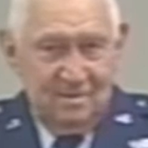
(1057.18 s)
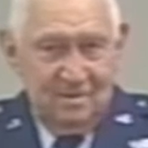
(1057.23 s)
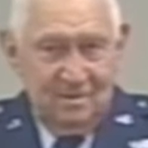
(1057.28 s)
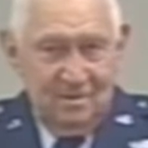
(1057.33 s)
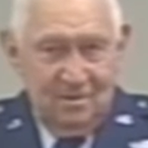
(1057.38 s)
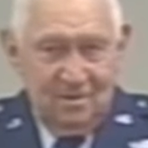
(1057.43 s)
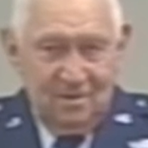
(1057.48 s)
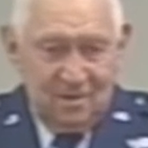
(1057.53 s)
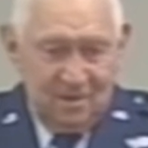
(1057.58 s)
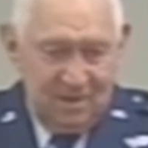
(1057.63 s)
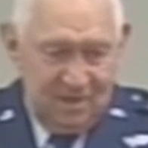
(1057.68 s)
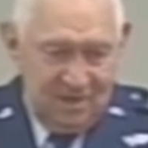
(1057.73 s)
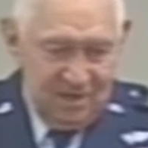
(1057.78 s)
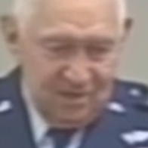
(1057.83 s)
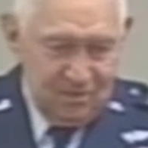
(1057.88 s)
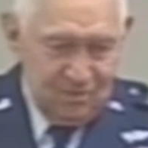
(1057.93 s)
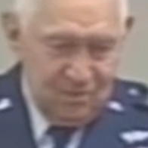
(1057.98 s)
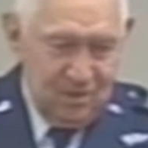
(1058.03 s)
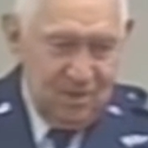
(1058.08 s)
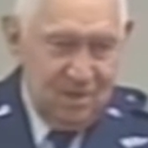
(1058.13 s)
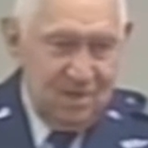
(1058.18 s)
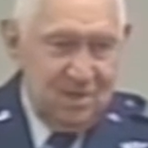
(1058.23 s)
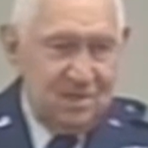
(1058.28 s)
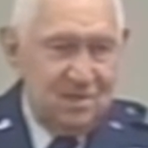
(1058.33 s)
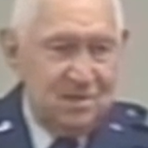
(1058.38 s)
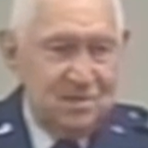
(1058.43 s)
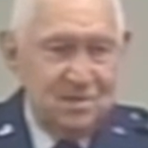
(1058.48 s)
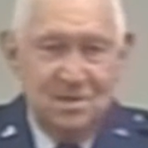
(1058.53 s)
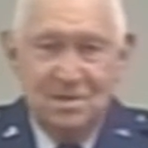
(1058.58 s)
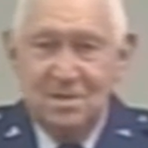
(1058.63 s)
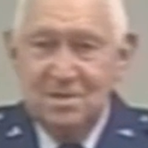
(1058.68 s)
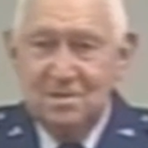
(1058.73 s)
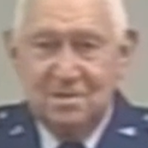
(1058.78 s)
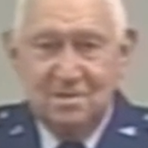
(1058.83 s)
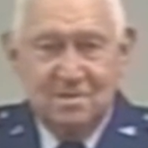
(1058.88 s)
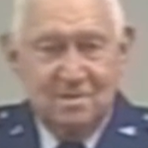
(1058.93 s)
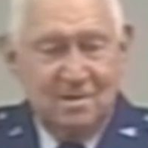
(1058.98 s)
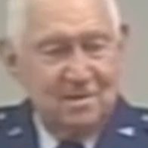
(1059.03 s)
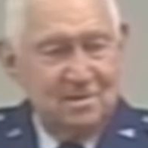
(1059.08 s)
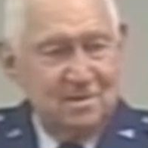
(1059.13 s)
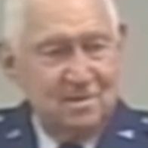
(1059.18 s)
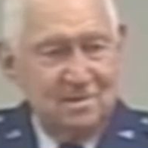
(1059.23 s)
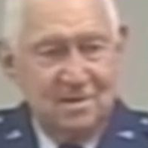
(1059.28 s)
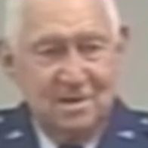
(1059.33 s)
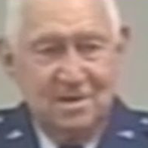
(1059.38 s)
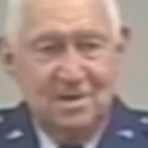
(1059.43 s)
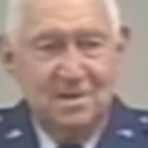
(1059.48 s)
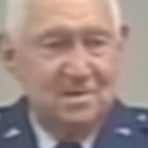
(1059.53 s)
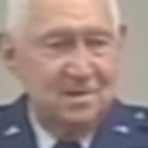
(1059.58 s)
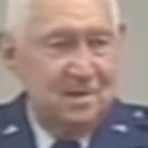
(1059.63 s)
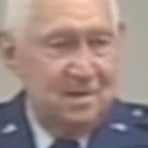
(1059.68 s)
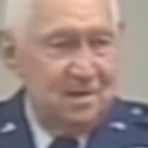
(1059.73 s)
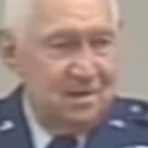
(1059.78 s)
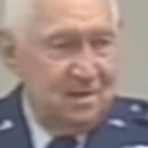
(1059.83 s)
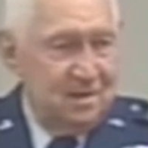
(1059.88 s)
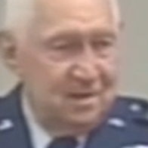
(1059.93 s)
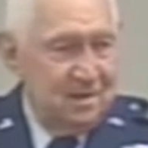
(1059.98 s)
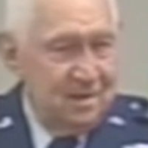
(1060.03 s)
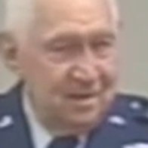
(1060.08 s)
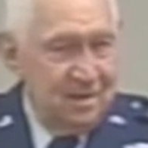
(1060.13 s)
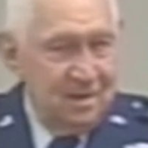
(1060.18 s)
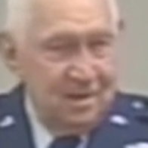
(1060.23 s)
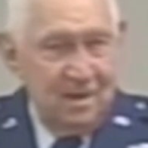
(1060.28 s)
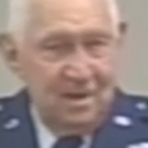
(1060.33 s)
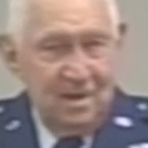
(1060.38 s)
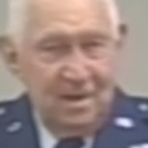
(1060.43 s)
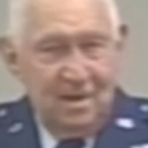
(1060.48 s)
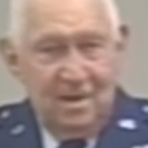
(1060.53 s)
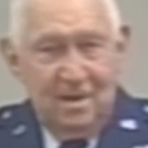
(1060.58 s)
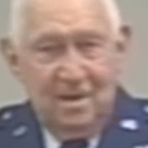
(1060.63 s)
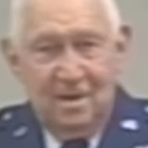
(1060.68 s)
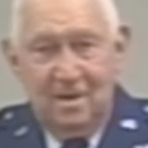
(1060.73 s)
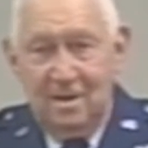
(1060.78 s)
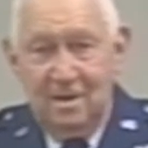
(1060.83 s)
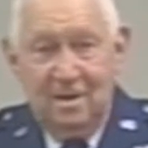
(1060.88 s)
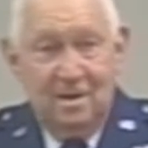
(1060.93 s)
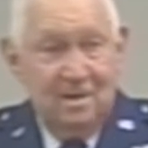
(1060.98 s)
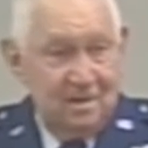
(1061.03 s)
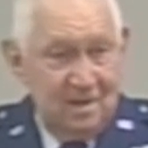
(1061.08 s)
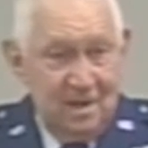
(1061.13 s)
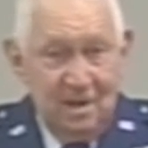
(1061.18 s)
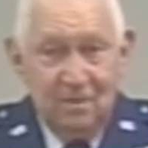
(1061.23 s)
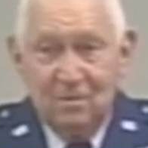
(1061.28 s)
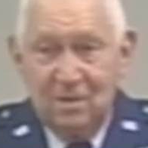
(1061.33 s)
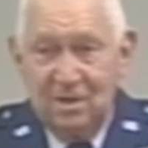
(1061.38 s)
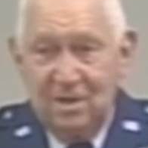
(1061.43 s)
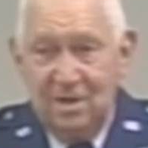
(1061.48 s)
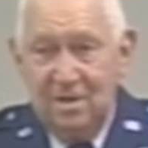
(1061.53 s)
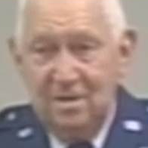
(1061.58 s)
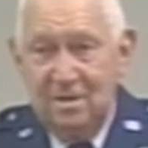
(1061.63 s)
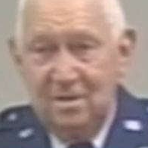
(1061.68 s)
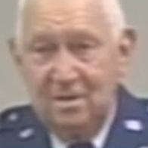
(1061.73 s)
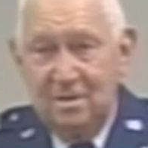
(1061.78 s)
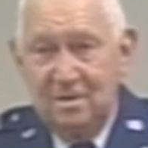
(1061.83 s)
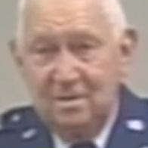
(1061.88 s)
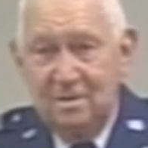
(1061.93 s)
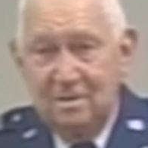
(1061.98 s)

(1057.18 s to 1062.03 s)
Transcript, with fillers: You're going to catch one of these diseases just as easy. And that will kill you